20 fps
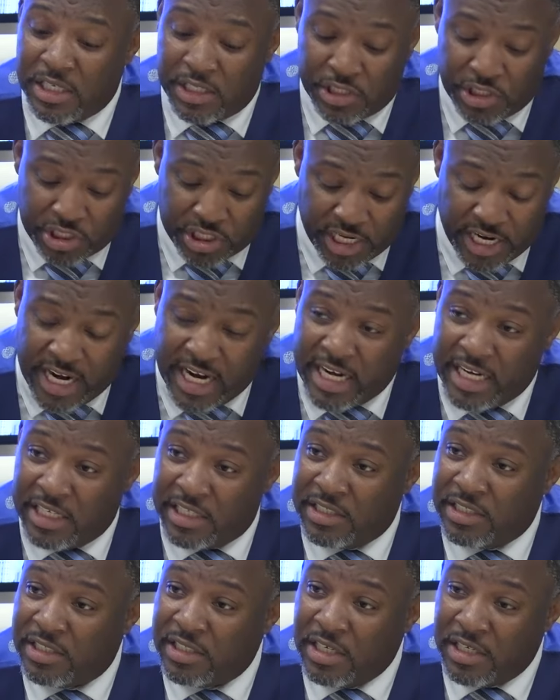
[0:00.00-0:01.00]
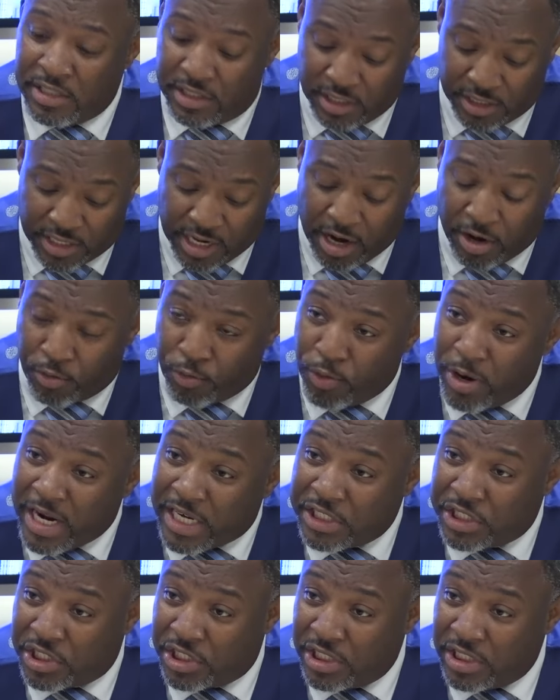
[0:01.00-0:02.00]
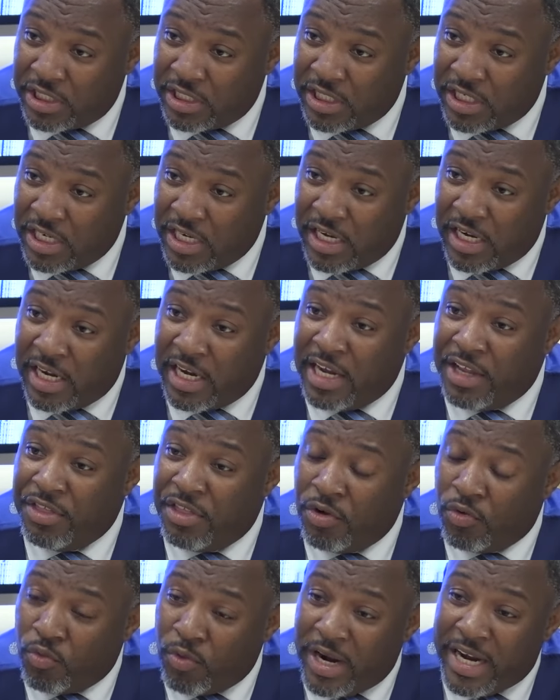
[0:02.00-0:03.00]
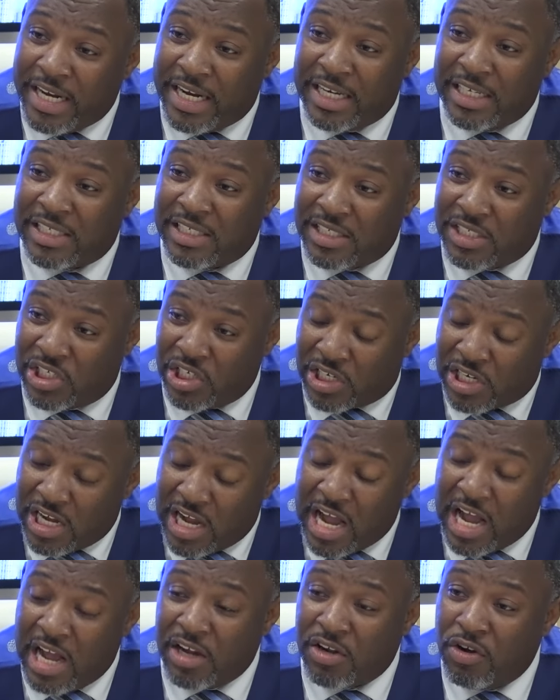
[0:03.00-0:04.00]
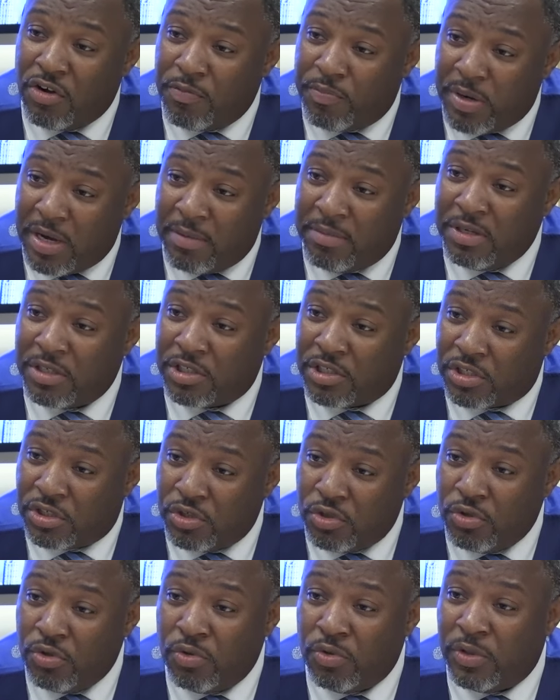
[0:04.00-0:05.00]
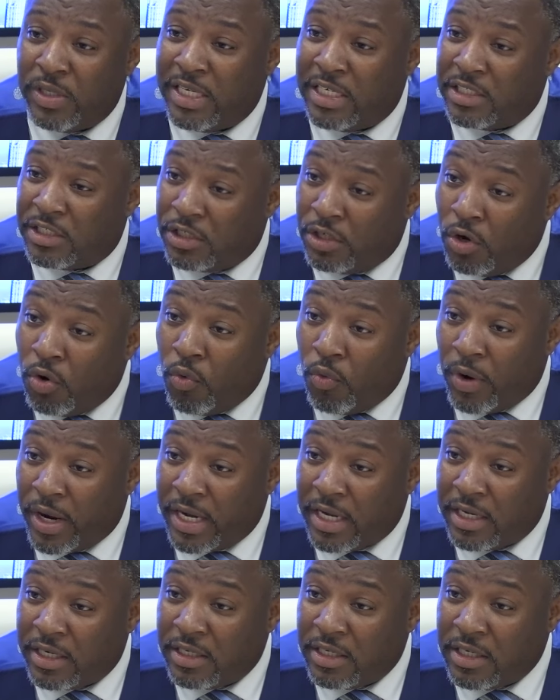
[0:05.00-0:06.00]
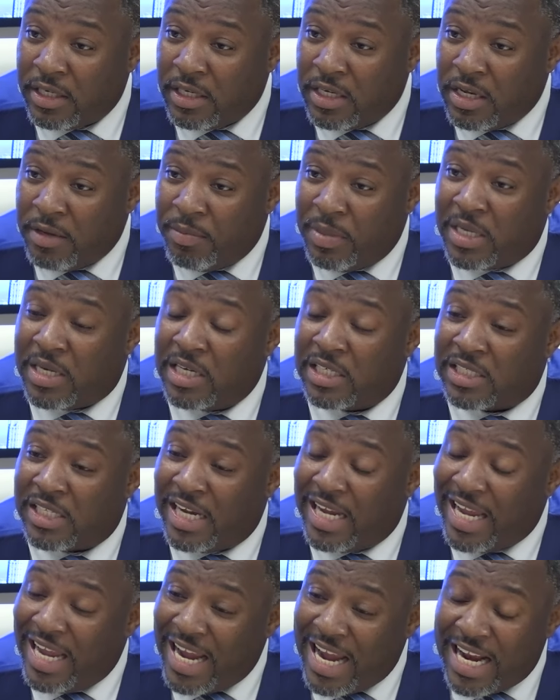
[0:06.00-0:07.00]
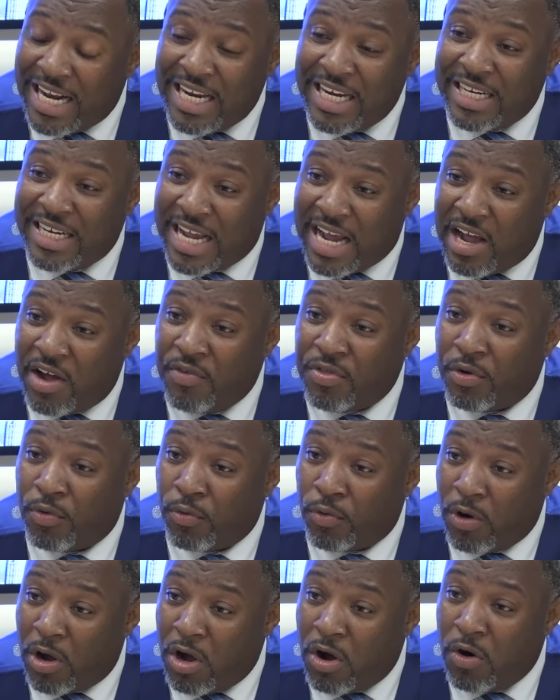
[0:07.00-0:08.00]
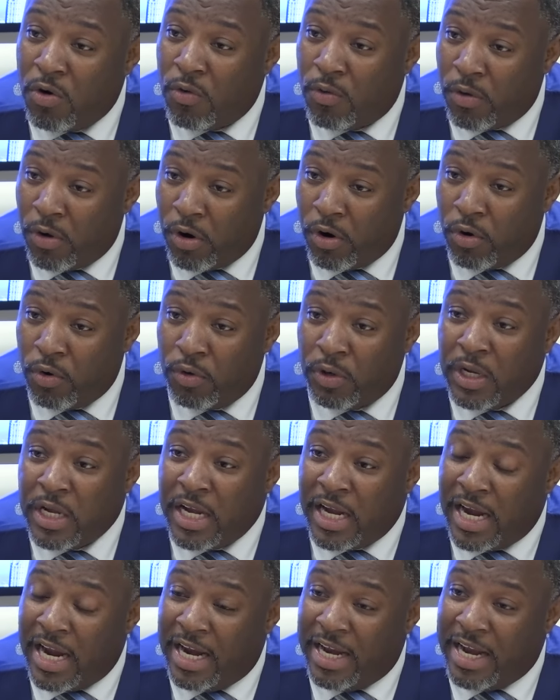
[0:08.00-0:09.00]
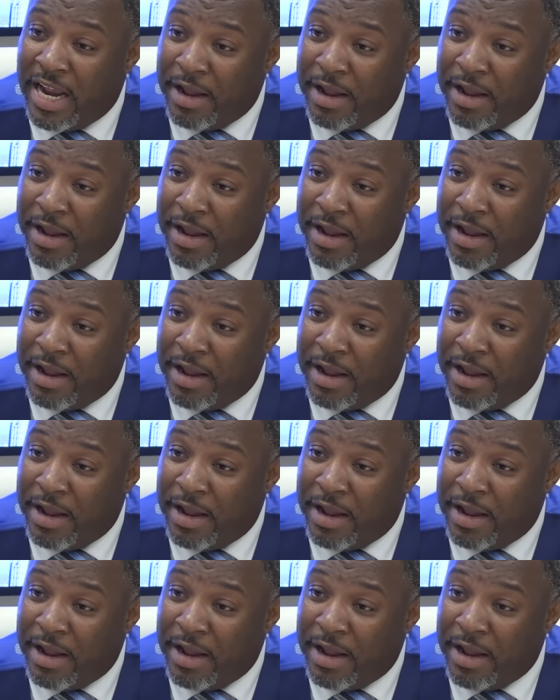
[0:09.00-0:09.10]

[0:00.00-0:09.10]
change the direction and the way that Chicago Public School is going, because they're heading down the wrong road and